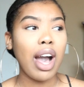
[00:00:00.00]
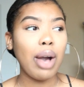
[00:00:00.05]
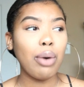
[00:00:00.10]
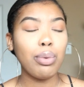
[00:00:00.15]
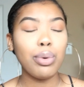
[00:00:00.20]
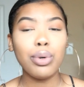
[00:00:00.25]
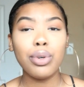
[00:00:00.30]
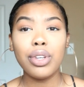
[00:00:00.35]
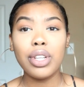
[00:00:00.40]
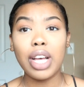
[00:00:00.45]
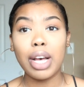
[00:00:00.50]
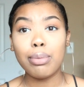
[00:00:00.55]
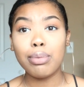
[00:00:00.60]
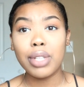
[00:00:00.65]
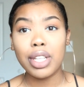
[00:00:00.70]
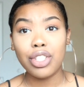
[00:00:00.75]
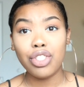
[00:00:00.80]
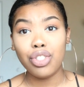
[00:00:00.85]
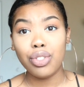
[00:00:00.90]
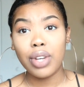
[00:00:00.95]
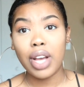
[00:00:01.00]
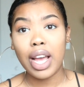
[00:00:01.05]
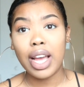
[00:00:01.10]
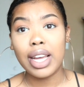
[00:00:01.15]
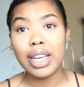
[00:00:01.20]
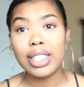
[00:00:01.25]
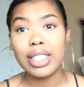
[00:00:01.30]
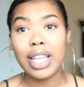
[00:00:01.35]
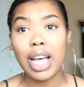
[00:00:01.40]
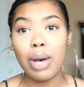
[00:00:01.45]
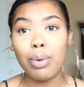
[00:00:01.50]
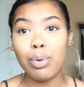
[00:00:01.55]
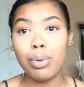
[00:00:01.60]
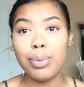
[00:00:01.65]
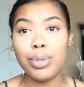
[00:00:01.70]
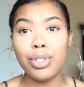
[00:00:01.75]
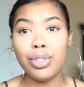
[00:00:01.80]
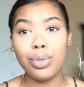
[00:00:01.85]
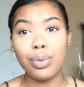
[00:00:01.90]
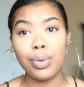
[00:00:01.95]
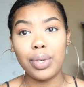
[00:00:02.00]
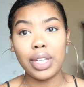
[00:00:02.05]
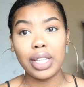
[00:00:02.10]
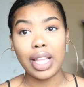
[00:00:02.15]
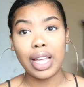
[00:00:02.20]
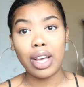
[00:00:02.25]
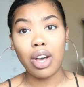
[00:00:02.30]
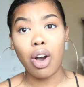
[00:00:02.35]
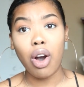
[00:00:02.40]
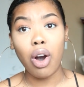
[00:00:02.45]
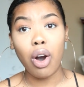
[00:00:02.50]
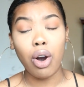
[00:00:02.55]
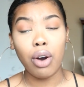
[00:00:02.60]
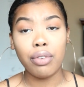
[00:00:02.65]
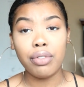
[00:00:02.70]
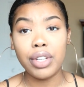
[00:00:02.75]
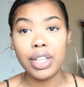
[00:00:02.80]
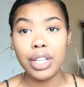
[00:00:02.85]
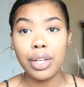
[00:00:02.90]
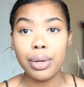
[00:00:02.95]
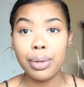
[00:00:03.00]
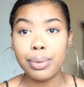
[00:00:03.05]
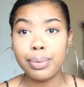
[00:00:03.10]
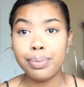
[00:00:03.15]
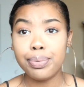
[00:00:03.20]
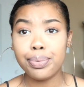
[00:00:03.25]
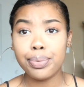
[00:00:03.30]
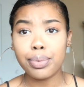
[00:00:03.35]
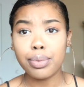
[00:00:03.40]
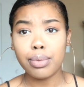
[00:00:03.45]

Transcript: I will update you guys. I will be doing like a haul video